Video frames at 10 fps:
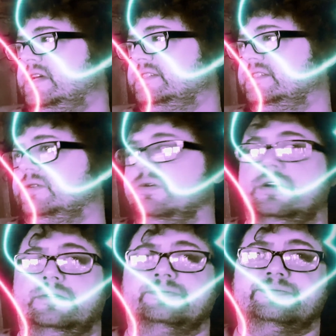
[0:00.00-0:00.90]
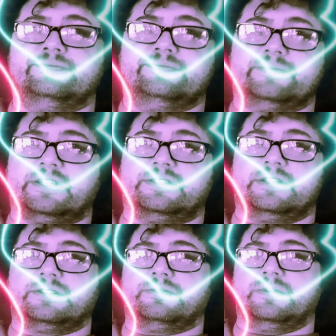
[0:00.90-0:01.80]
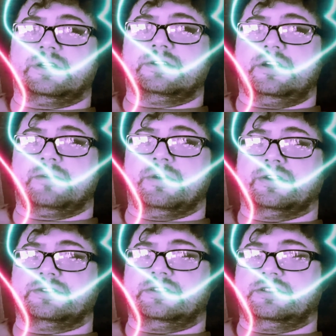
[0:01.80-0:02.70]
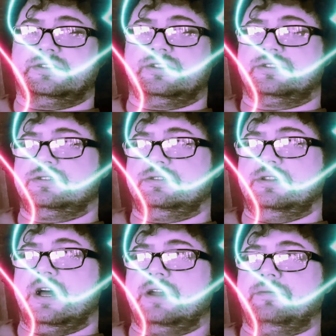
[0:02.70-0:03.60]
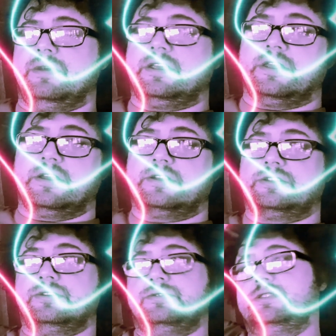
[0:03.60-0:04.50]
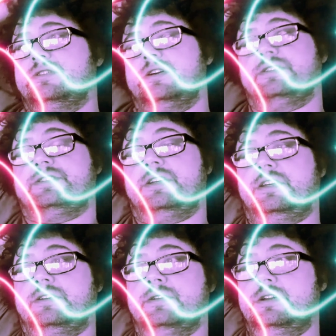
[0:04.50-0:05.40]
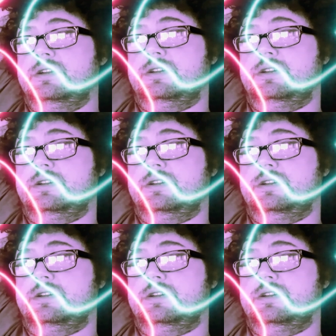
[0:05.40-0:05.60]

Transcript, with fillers: I said, well, that's that's what we can talk about is is just not making excuses, not saying,